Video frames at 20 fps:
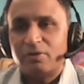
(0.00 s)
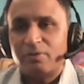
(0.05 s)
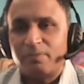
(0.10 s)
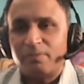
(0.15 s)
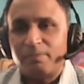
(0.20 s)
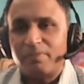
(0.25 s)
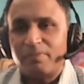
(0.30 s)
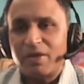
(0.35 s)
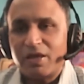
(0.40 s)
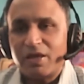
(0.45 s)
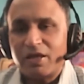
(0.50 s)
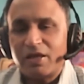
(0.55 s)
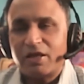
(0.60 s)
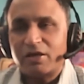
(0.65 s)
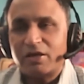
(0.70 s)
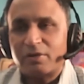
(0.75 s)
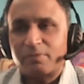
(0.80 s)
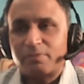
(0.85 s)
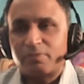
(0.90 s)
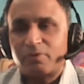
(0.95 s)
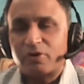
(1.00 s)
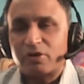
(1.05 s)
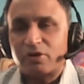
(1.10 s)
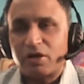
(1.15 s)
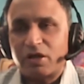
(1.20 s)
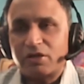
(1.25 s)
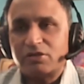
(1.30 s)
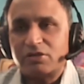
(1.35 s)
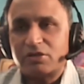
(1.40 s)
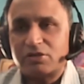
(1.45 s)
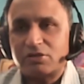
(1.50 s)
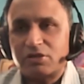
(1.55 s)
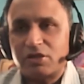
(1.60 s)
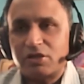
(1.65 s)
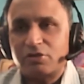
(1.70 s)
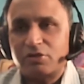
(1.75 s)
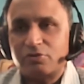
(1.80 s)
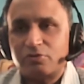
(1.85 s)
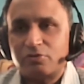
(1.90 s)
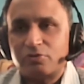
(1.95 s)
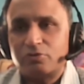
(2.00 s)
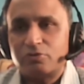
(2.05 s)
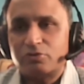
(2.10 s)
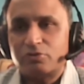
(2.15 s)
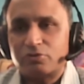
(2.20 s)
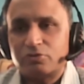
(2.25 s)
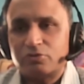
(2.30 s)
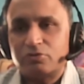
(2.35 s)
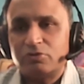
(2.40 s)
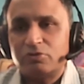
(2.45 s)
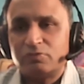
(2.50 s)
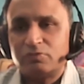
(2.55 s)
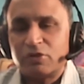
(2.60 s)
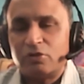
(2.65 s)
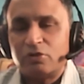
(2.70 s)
make it a point, like just like you go through,